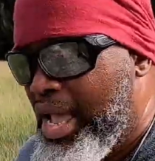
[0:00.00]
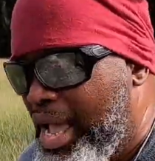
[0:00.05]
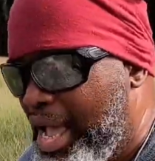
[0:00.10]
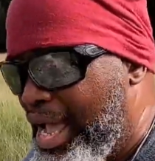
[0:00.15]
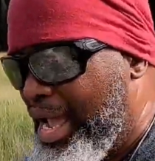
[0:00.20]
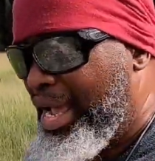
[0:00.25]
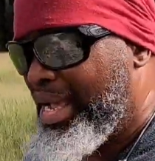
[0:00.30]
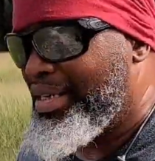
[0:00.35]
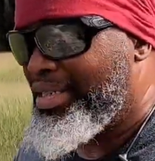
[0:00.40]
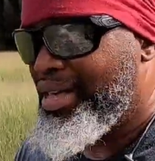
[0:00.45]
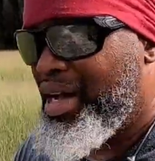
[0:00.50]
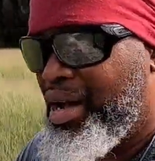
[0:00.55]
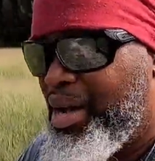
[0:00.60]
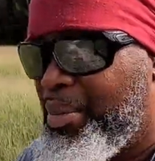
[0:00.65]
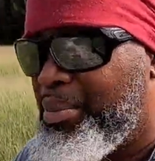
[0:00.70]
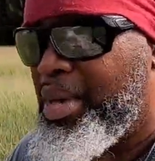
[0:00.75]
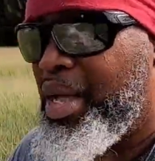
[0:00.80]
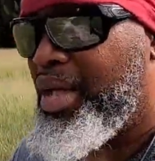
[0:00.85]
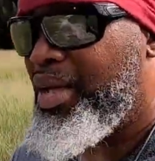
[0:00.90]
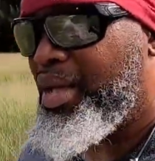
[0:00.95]
And
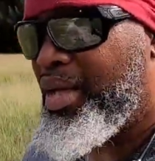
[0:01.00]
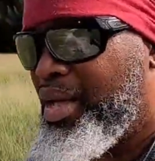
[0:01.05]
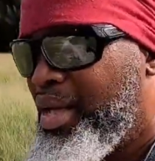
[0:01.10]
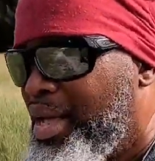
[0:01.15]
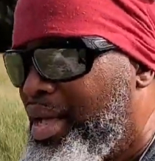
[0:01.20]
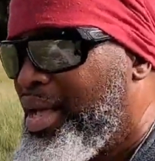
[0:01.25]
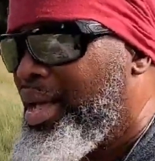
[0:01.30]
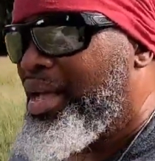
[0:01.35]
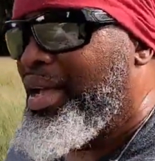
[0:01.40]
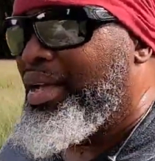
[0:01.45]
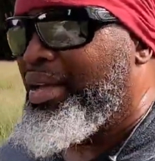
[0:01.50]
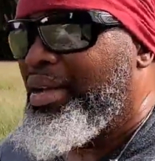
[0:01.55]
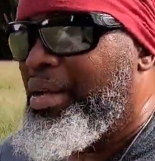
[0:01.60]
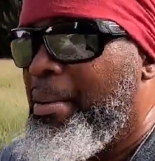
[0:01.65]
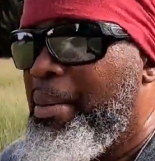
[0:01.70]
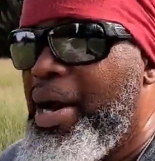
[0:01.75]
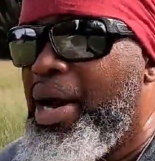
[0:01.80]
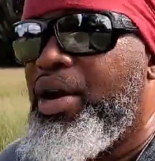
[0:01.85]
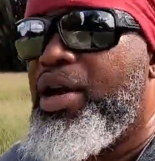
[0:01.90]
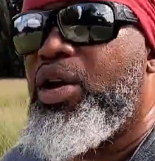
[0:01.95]

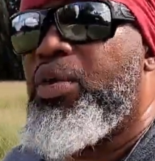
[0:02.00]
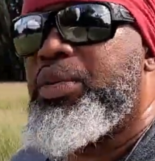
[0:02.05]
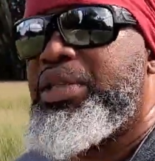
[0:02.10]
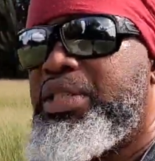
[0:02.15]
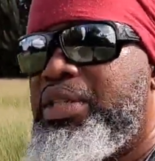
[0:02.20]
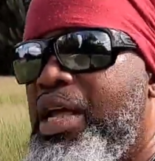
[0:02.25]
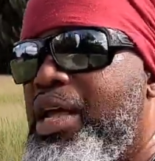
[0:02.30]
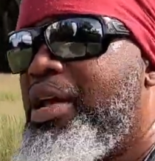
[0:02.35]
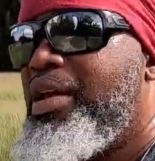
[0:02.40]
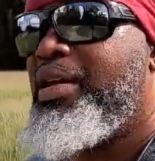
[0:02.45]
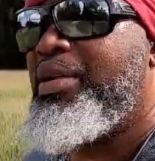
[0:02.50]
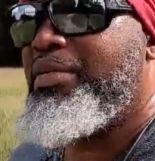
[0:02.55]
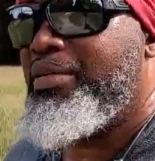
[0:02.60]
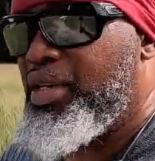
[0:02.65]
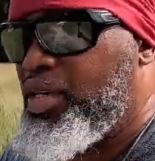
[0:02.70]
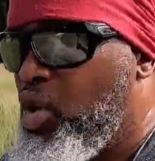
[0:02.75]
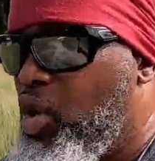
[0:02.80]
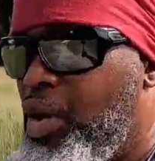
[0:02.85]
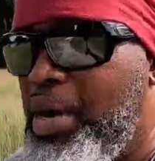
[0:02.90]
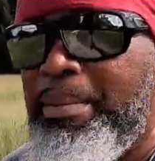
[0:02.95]
America was
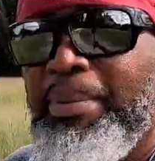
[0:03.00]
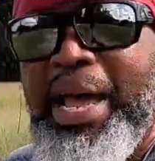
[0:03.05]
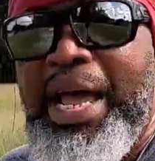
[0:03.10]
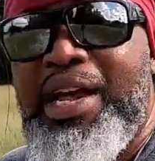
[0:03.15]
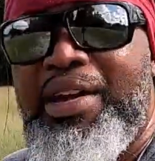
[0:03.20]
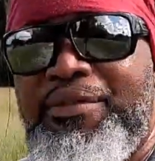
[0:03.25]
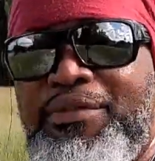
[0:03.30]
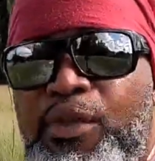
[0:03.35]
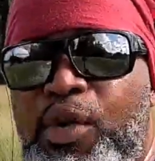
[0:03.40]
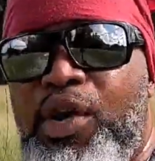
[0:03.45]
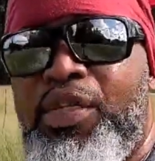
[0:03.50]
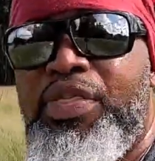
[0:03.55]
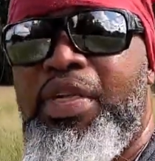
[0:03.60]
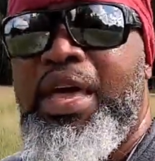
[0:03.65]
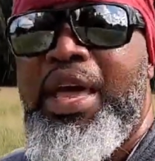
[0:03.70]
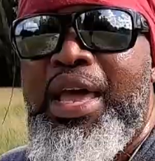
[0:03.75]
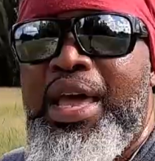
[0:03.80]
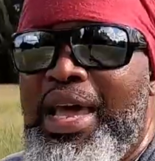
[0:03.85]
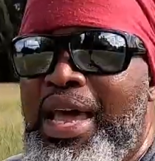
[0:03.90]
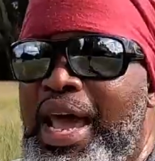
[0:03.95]
going back and forth,
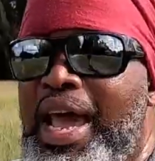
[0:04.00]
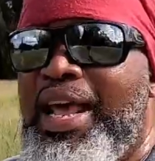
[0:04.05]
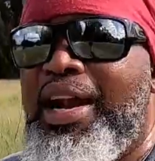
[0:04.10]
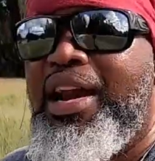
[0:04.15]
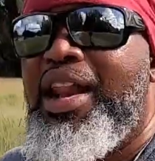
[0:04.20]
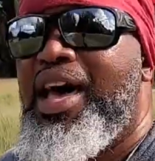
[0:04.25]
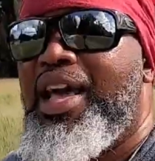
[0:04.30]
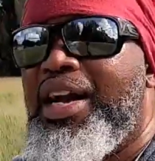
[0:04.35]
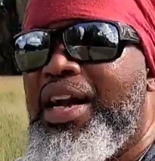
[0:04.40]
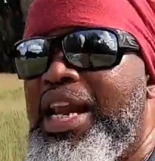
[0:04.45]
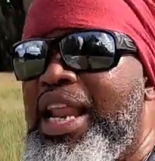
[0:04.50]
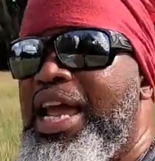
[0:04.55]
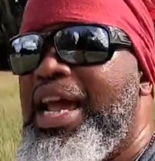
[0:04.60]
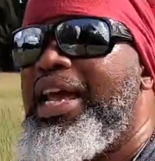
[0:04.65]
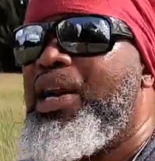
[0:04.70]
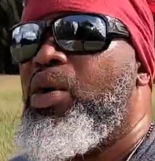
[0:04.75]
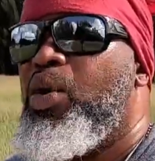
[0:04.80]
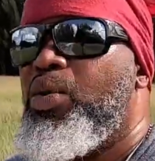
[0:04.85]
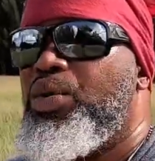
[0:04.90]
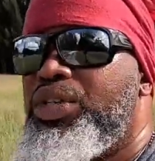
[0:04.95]
had a lot of
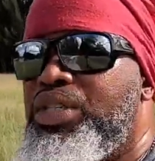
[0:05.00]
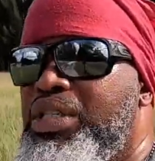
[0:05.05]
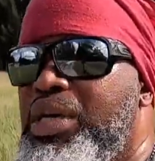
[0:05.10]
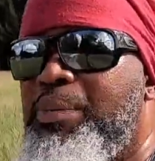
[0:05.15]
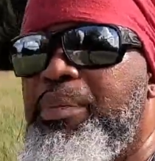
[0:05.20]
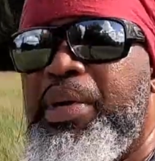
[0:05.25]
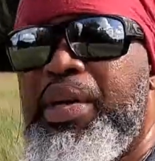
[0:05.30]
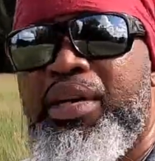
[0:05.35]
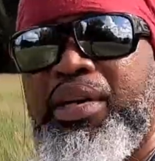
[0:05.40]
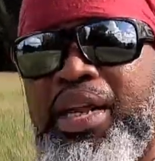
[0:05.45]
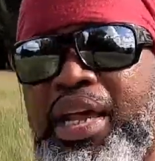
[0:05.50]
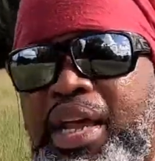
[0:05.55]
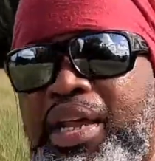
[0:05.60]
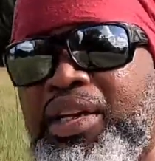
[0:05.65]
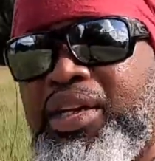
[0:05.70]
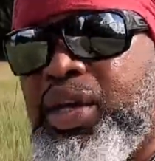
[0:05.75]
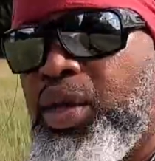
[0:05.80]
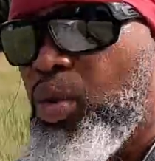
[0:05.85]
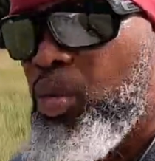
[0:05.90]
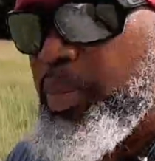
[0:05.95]
land ownership in
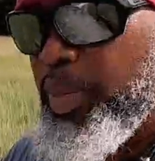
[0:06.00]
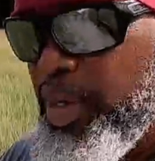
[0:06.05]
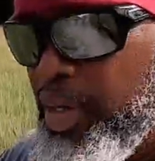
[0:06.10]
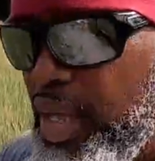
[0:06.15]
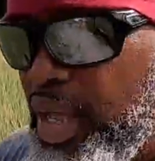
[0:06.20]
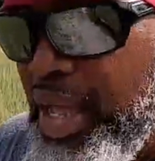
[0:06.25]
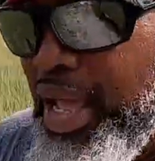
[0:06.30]
Cuba,